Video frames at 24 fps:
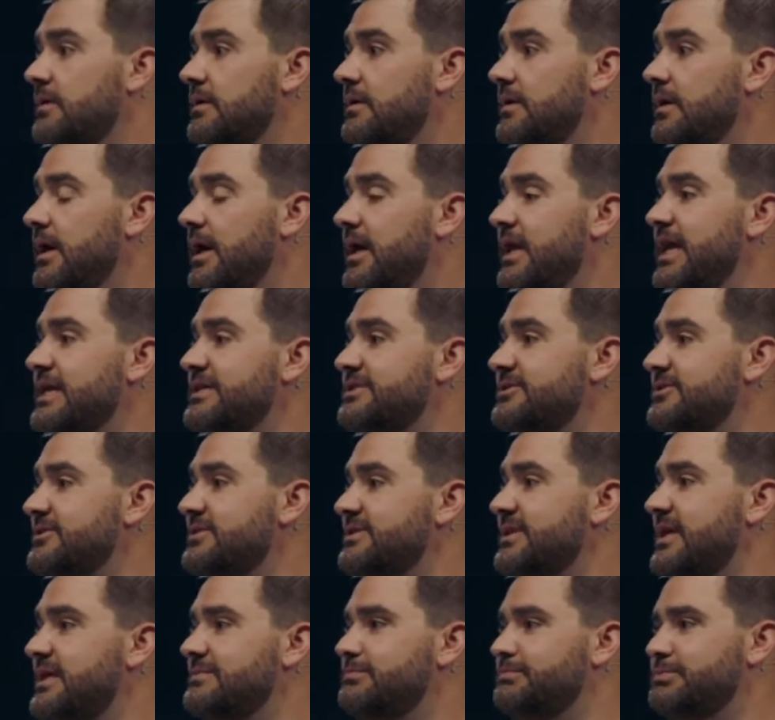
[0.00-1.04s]
And Esther
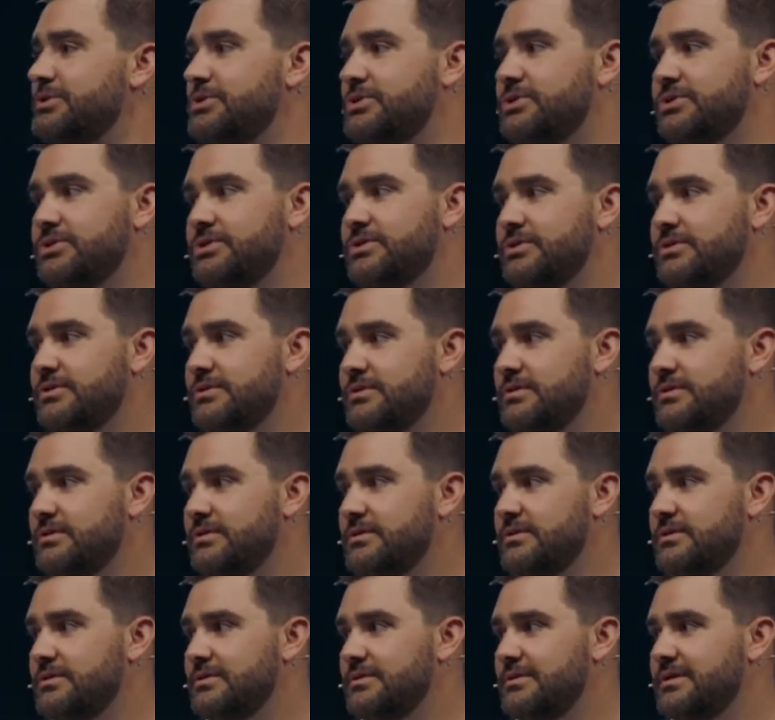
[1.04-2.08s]
says,
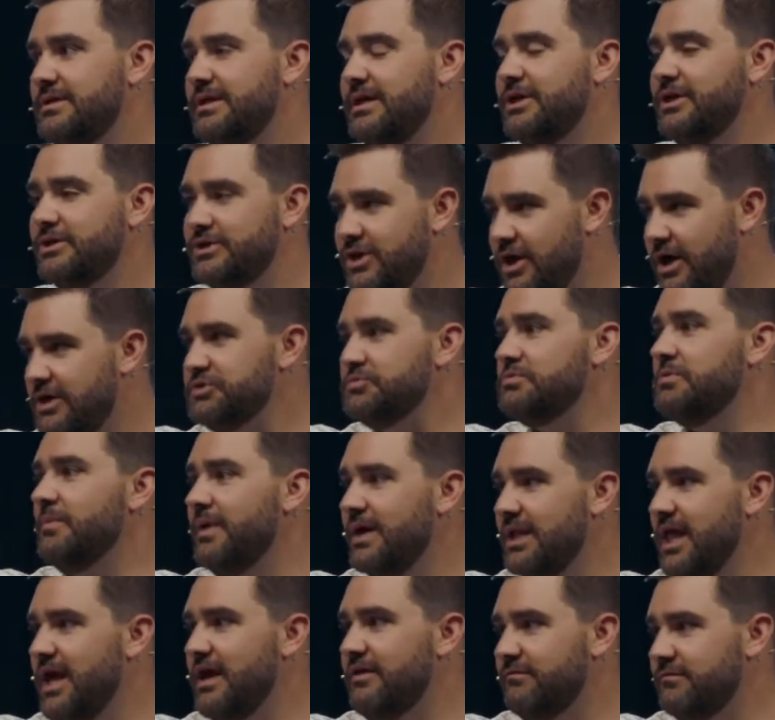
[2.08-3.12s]
it could cost me my
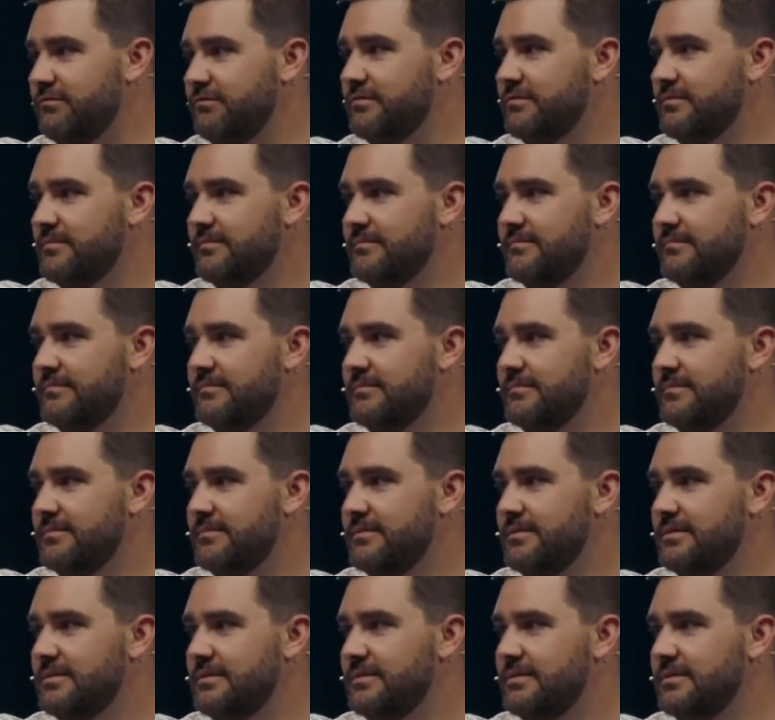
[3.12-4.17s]
life.
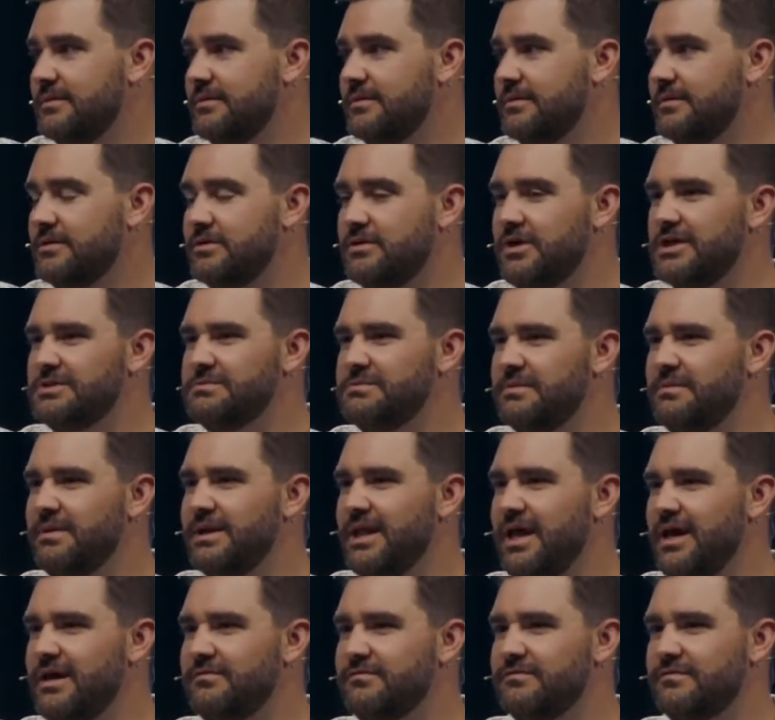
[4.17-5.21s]
It could cost me my
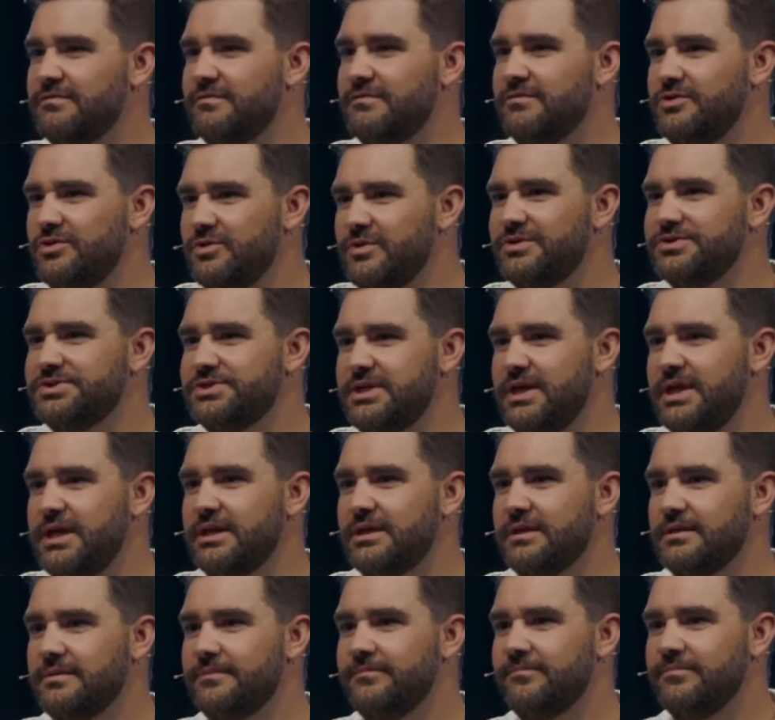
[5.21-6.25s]
life. Do you understand?
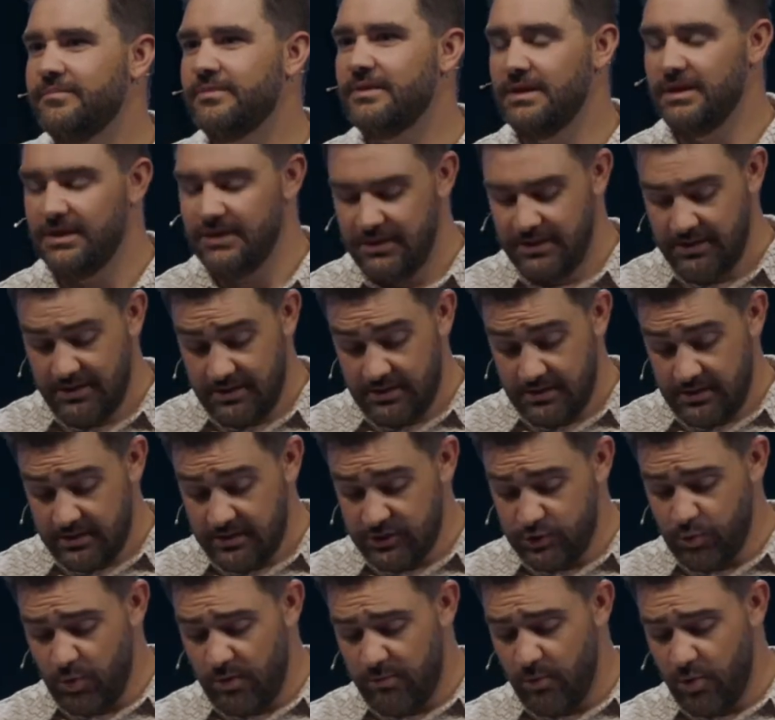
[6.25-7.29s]
This
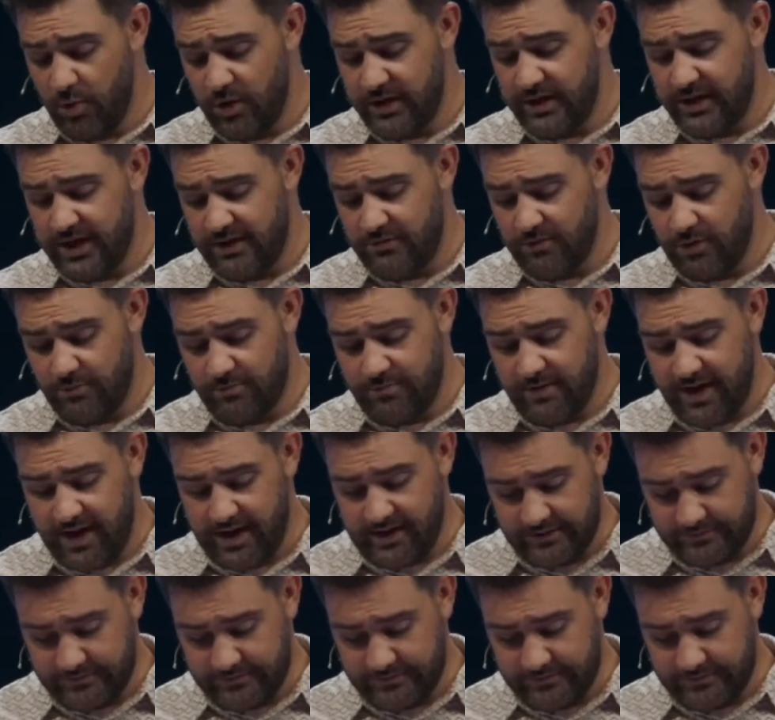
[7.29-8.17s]
is what Mordecai wrote back.